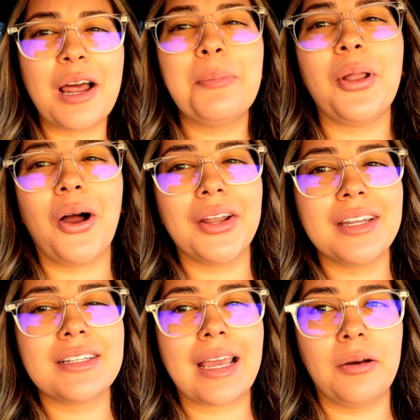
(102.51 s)
Not
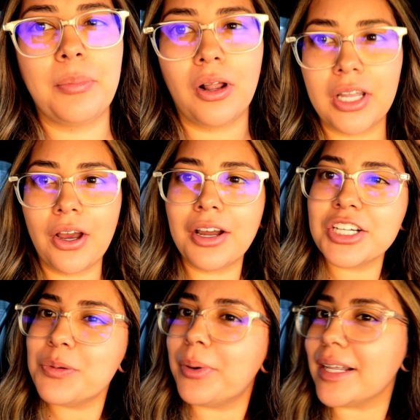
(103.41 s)
blonde, it's like a
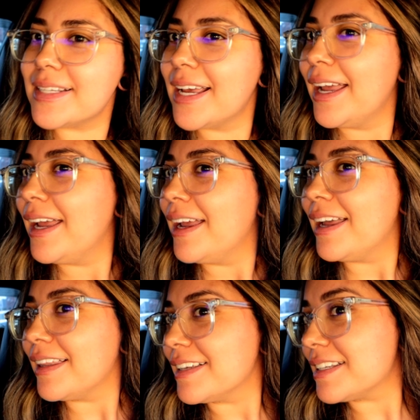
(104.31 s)
balayage, but
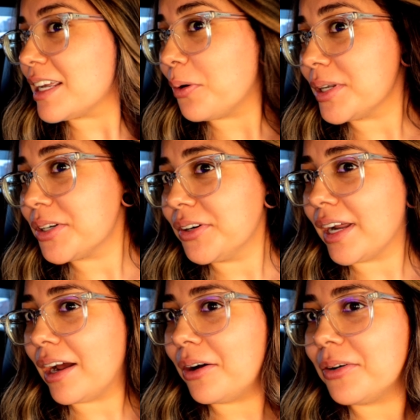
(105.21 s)
this is how it turned
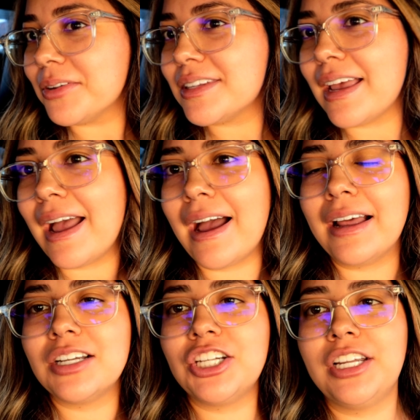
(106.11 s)
out
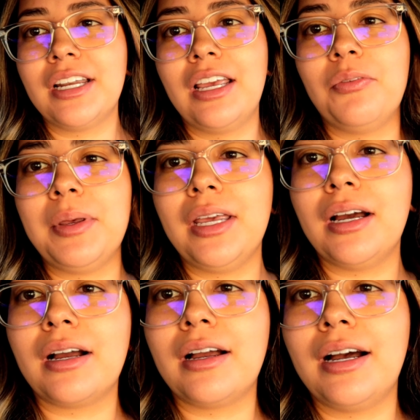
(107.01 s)
and she did give me
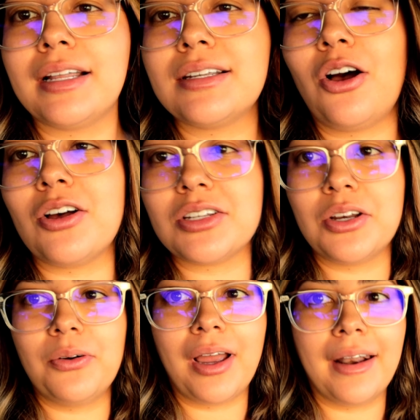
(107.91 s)
a cut
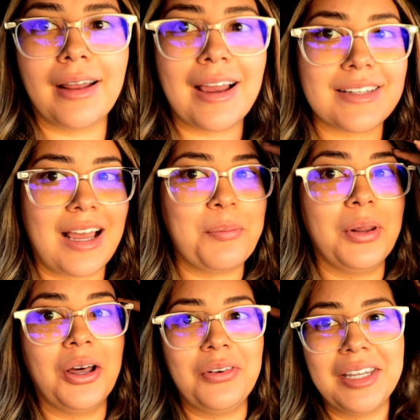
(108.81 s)
also and guys,
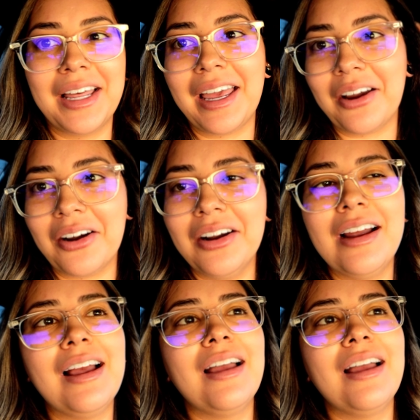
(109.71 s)
I'm loving the hair.